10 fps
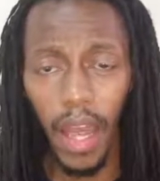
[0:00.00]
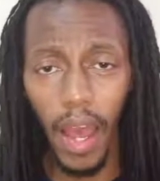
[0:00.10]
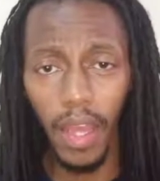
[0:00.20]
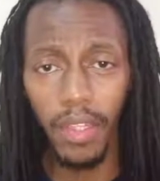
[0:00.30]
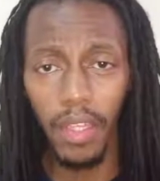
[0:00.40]

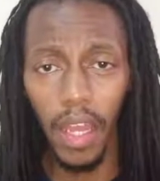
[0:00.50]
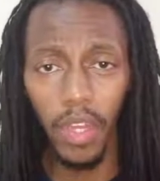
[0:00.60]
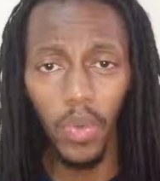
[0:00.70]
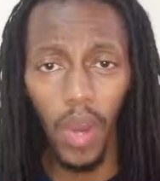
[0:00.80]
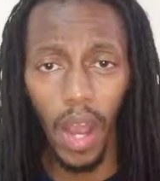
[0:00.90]
adds a
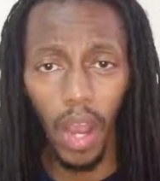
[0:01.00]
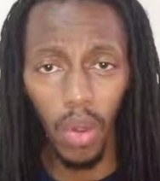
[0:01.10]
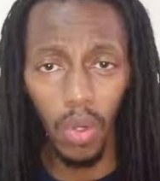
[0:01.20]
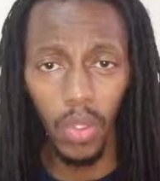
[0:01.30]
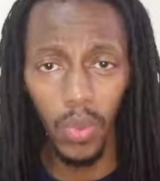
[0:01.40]
new
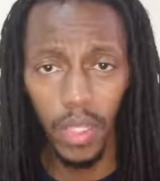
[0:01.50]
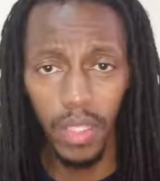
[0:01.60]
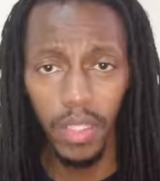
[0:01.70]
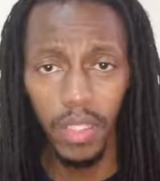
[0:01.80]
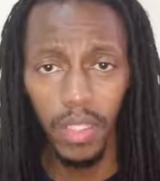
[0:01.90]
angle to
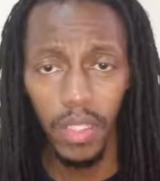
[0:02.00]
it.